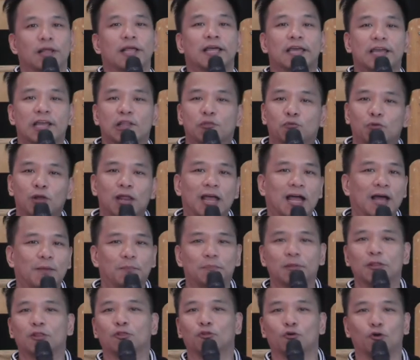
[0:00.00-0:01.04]
It will
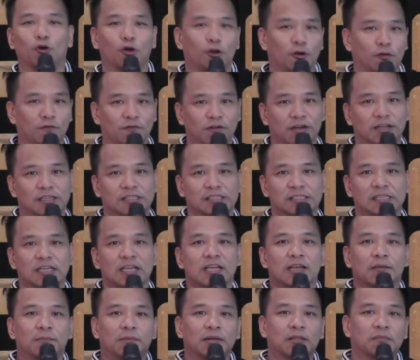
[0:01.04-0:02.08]
happen to all of us.
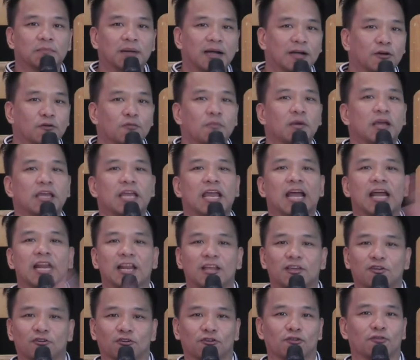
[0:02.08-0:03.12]
But bago
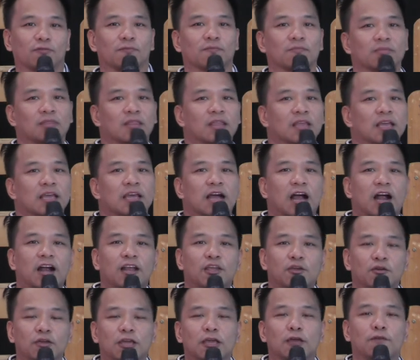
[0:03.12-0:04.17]
mangyari yun, are
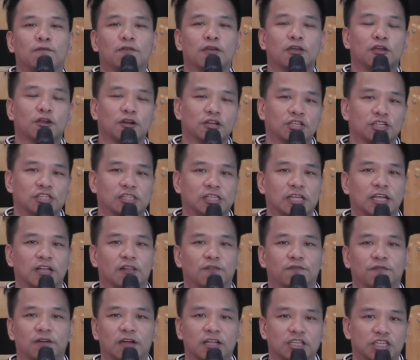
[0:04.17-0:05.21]
you giving
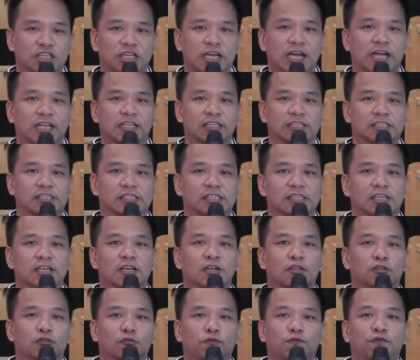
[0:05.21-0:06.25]
yourself a chance
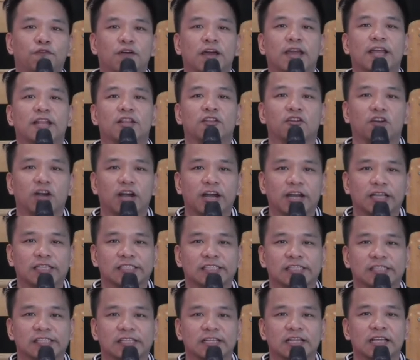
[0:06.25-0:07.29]
to find
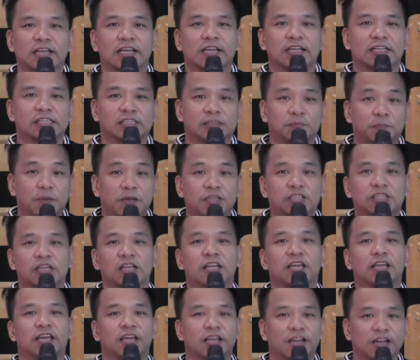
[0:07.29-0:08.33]
rest,
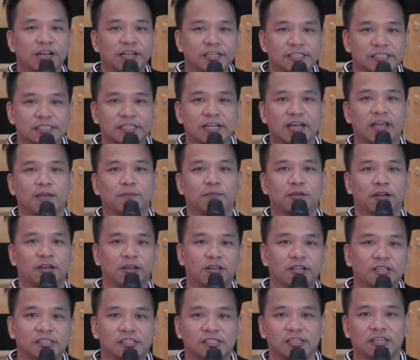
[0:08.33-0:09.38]
especially in this time and in
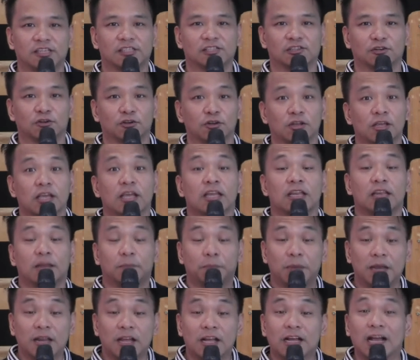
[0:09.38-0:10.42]
this season na
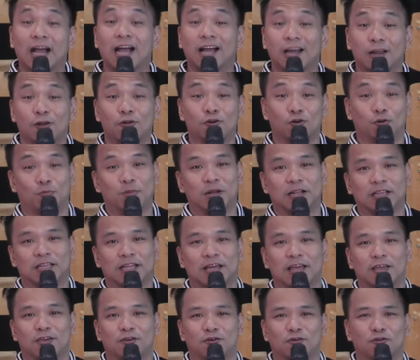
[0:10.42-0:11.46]
pinagkakalooban
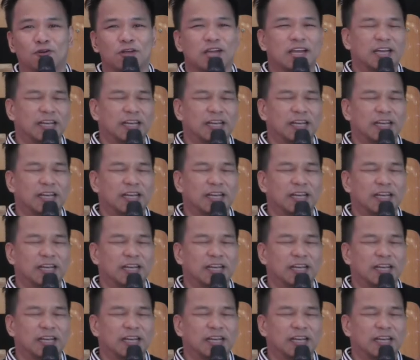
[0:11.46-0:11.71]
tayo?